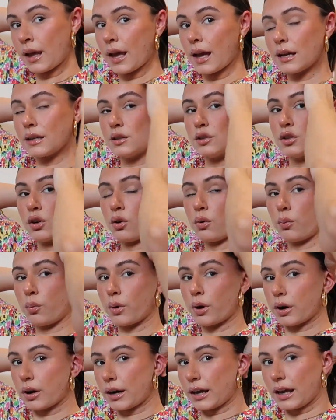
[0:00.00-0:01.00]
And don't
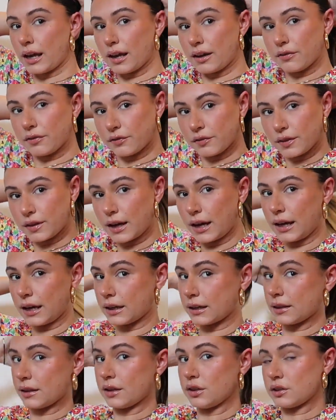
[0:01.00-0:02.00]
worry if
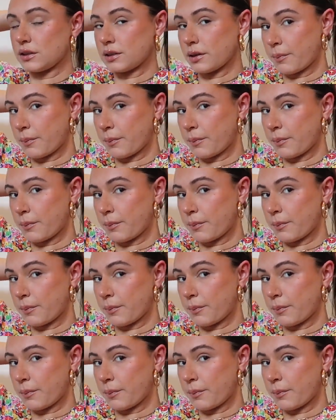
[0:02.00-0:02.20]
like there's